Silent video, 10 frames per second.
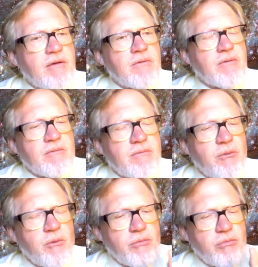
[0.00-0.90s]
We'll,
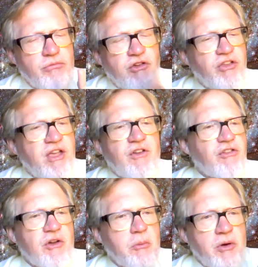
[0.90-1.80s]
we'll just leave it
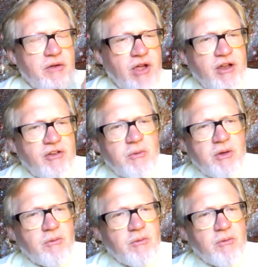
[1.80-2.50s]
as an abbreviation.